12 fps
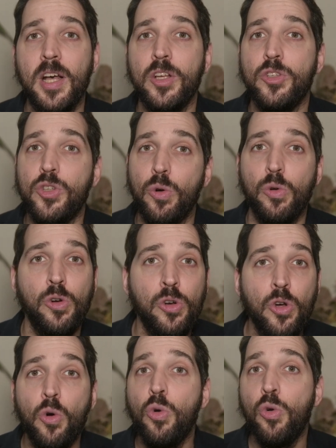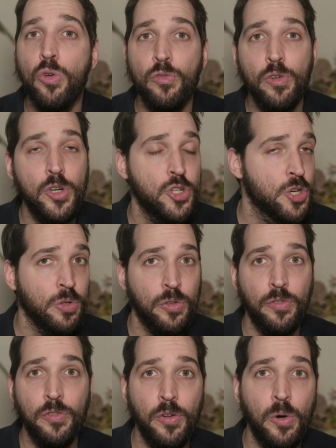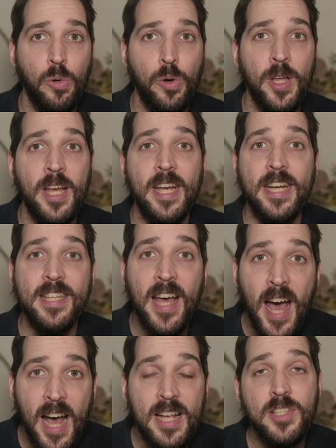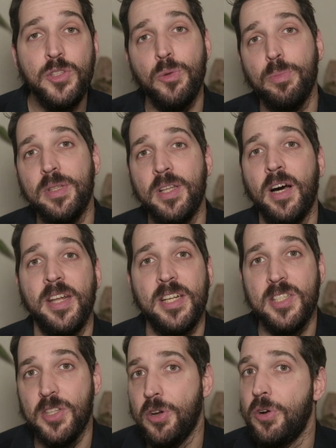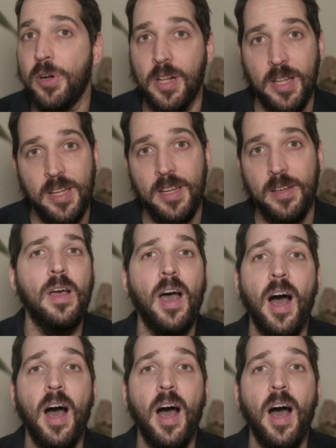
So no conversion on the phone, it has to be done externally.